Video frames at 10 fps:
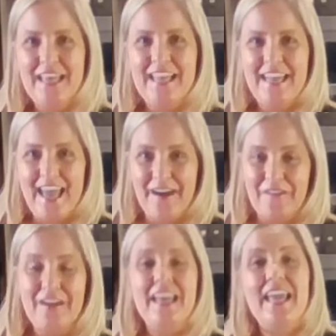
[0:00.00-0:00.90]
Now,
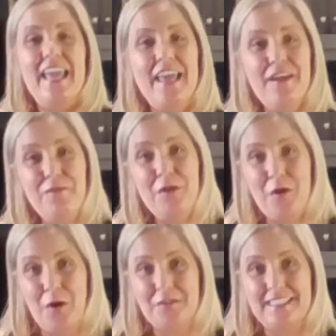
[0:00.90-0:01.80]
if your
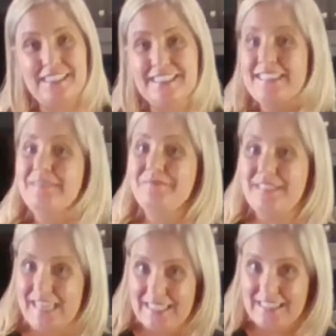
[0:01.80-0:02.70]
hostess
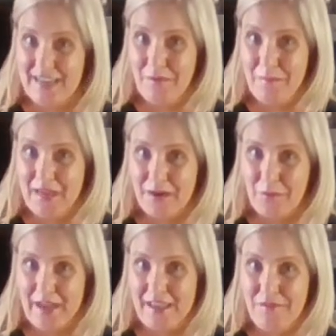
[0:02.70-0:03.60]
does have a
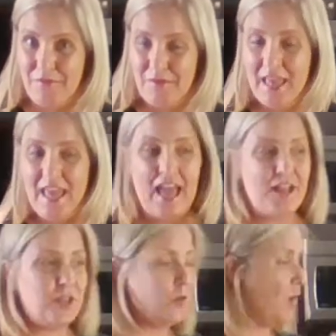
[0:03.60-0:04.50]
microwave,
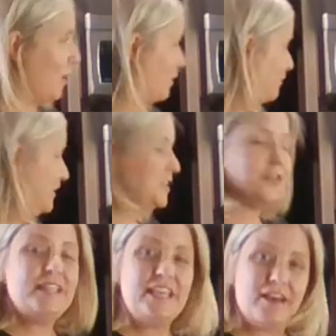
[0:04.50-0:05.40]
and you are
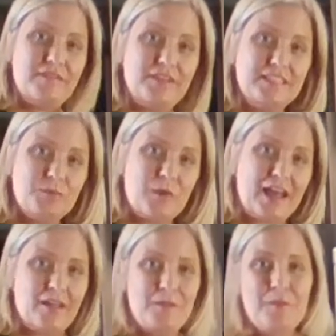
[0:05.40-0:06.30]
featuring the oven as
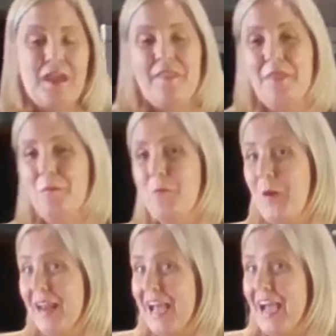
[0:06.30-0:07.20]
well, then
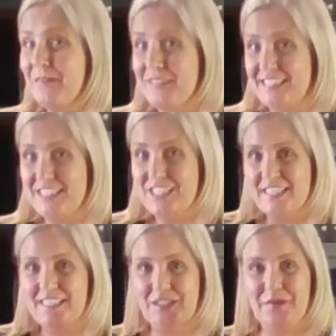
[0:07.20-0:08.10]
what I would
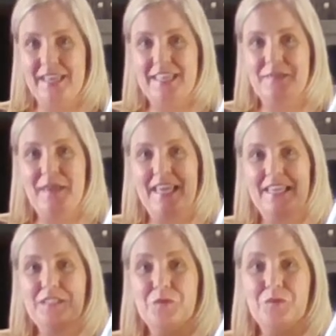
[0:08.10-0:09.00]
suggest doing is
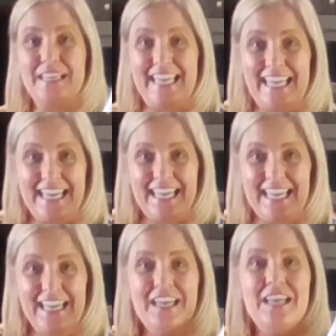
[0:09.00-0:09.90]
making
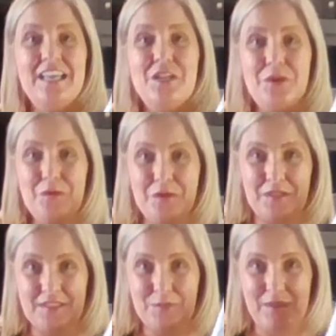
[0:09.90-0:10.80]
zucchini
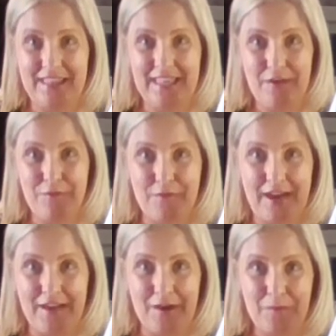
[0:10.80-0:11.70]
noodles with the
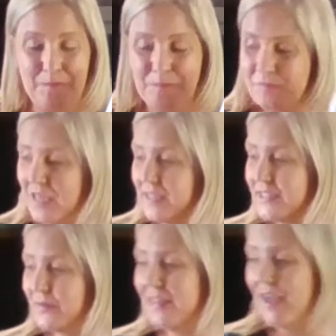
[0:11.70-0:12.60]
Alfredo.
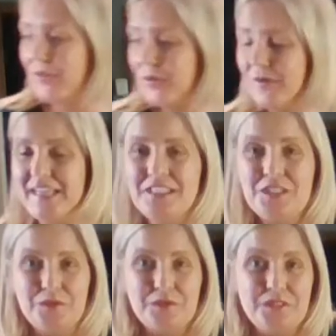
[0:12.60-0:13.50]
So another great
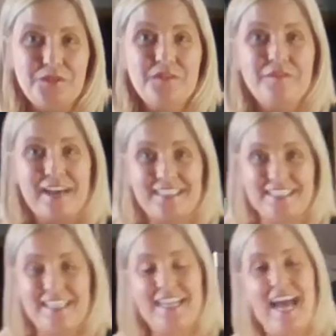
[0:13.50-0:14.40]
tool to
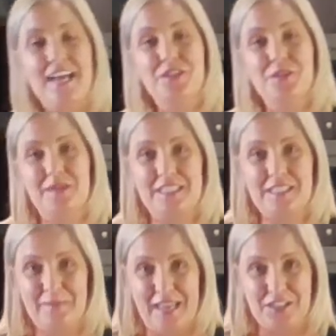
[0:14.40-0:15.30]
invest in as you
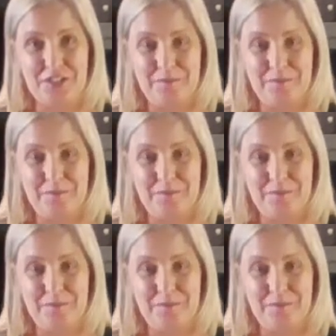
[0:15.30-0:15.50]
expand your